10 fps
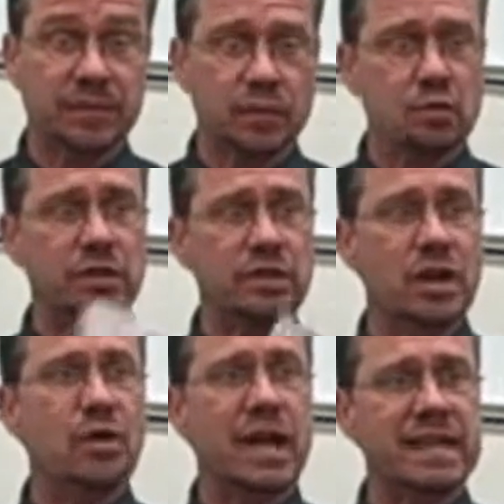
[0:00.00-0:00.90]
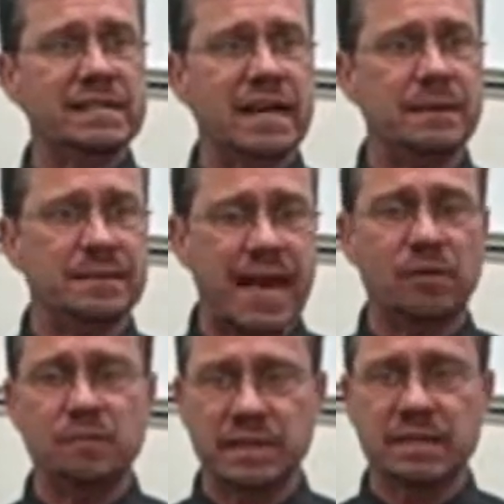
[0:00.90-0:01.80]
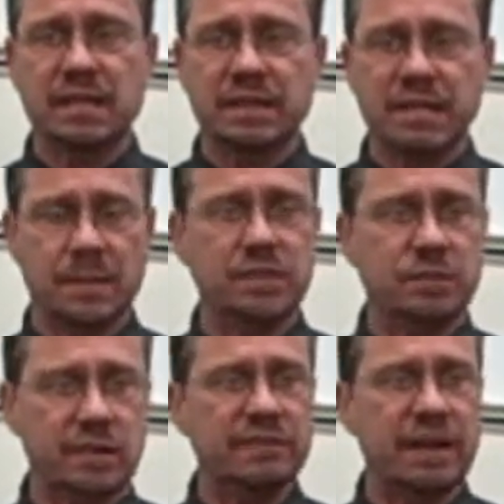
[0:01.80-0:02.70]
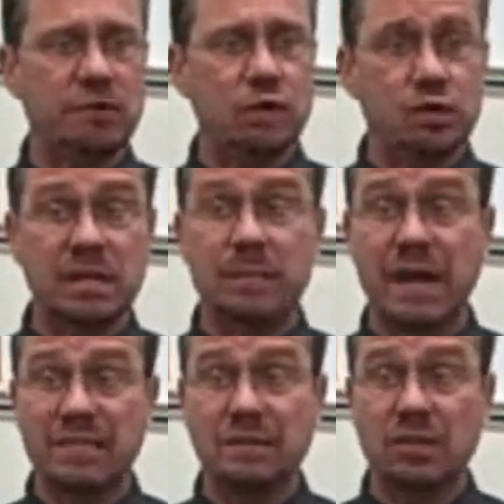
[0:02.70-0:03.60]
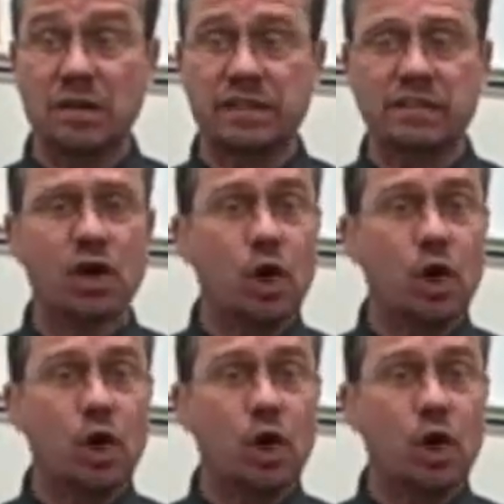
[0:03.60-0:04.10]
Who would know ahead of time that that would be the number 25? Who could possibly know this?